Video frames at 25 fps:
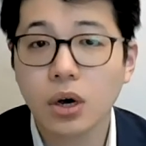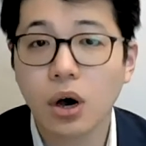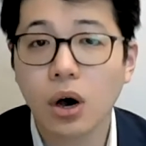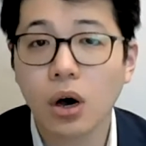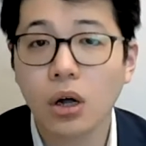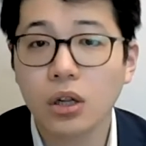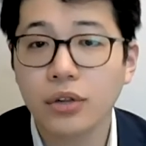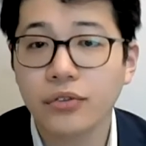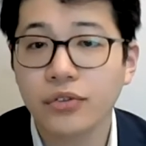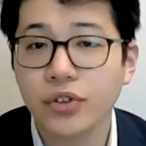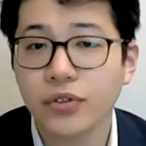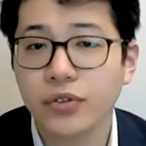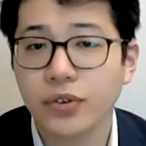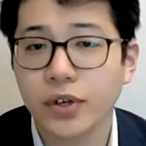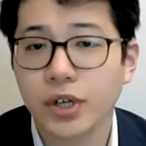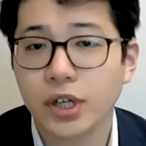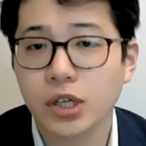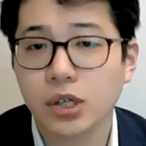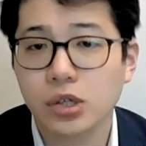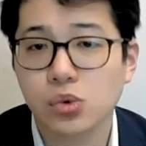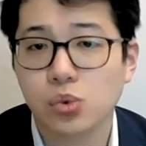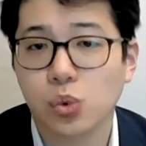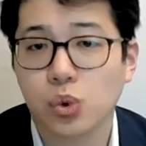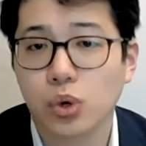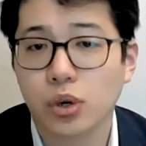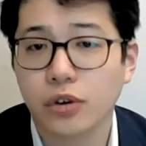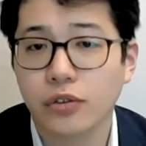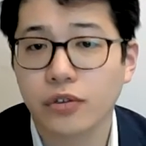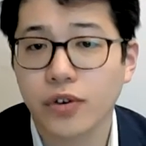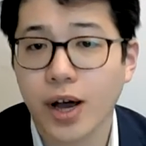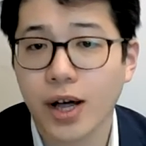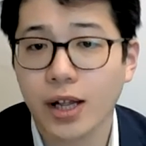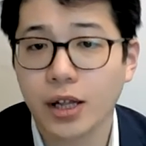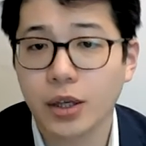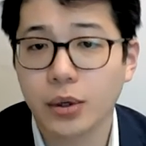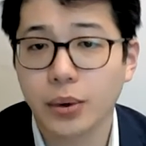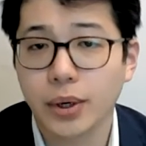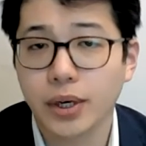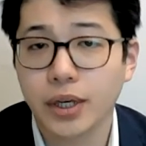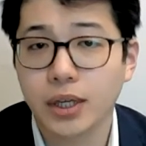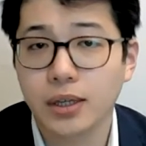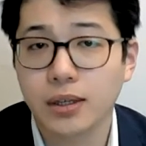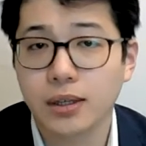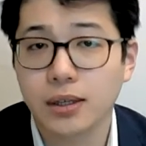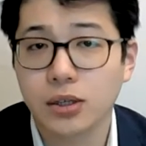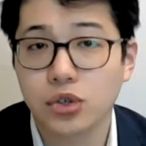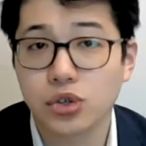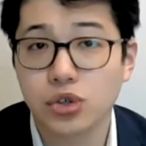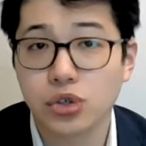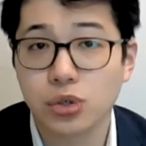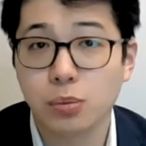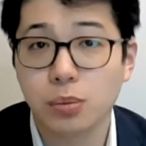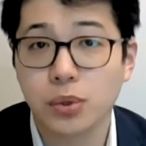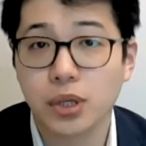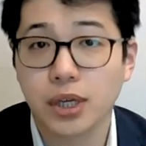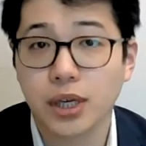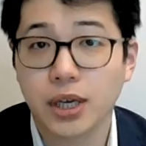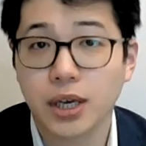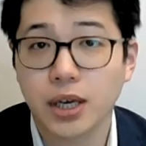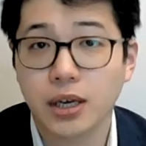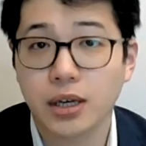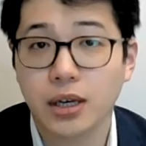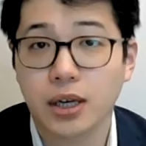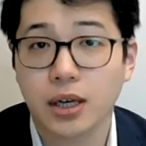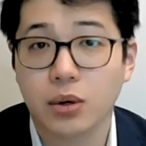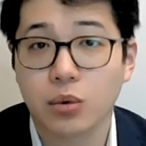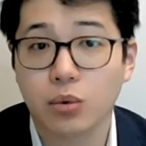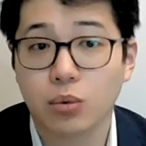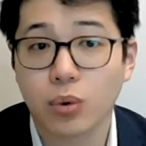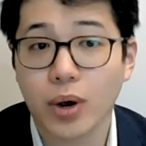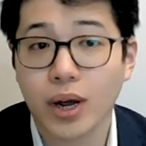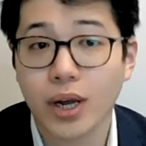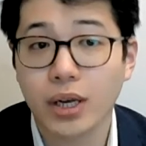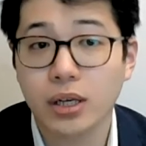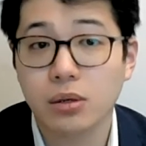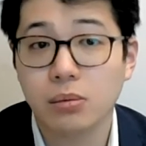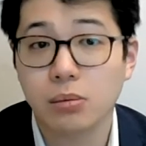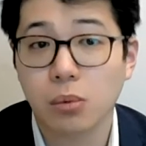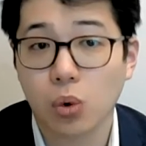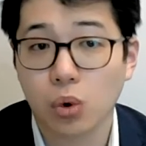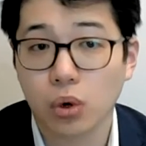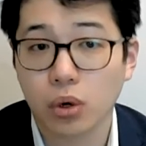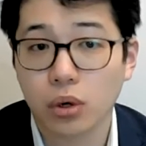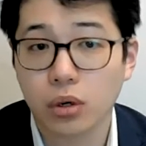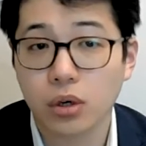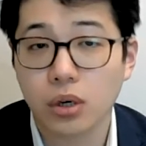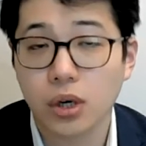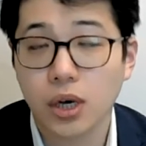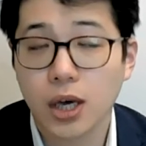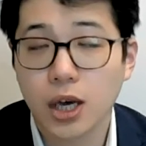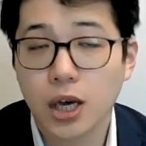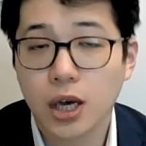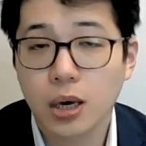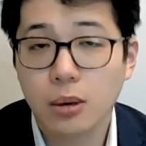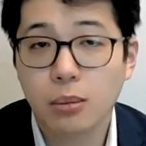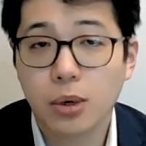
All of the videos were evaluated in duplicate and random order